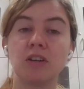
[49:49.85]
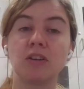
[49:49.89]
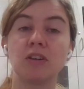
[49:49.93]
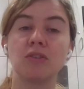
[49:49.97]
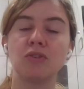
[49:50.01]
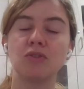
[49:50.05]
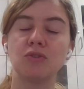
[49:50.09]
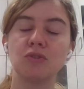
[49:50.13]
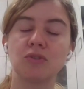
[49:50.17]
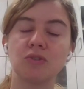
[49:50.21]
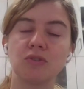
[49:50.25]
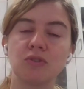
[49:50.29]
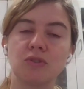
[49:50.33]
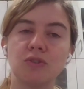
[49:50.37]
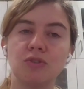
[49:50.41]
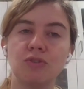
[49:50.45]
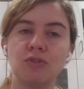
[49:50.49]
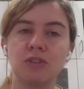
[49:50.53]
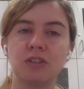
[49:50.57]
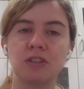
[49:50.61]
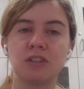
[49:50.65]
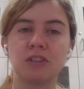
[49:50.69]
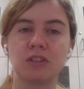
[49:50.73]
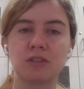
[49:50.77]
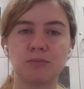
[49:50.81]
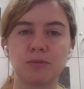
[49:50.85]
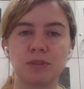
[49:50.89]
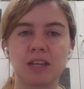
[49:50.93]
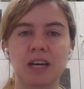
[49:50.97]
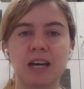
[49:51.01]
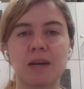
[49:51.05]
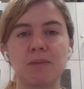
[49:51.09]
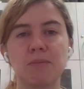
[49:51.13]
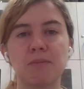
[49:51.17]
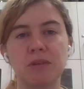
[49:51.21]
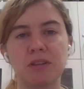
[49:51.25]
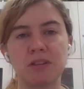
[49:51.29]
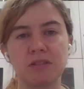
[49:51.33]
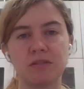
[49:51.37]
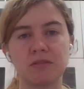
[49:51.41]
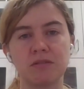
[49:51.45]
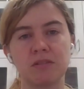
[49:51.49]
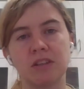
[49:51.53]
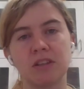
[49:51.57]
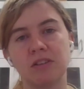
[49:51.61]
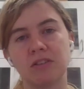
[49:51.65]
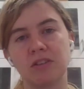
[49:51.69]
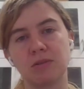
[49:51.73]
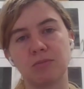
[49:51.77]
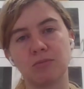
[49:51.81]
during term time
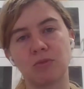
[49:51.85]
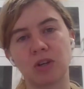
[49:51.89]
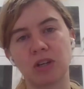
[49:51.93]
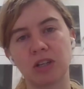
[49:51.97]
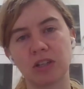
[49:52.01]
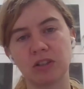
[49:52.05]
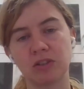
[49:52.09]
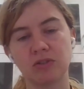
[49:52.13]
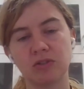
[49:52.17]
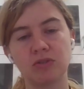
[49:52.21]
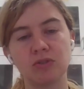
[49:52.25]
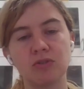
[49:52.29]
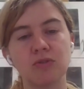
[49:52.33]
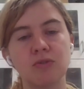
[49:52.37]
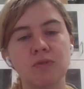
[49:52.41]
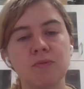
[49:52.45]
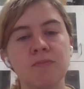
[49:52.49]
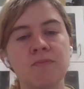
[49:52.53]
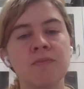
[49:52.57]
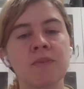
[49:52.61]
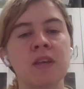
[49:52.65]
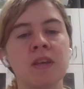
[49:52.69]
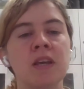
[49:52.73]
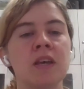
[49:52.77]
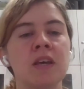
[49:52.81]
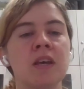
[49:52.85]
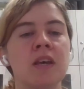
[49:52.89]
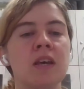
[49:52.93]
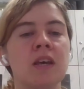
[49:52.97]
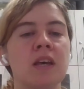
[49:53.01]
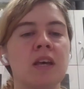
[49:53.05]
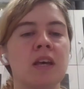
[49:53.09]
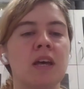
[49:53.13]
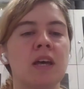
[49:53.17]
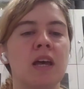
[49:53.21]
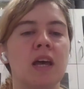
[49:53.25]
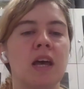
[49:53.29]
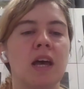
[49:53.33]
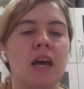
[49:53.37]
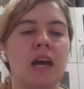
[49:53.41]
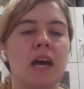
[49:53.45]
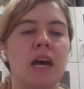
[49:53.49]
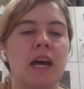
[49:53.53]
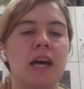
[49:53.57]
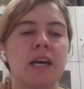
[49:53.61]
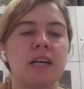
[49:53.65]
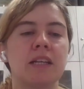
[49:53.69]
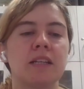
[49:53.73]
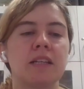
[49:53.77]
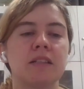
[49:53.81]
in term 1 and 2.
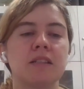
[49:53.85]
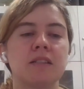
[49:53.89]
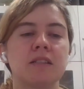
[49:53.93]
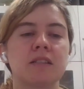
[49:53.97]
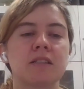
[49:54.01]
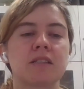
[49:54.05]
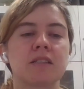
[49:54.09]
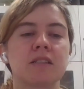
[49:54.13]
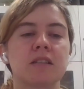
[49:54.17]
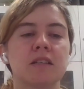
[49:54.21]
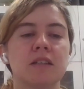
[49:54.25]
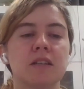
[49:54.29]
And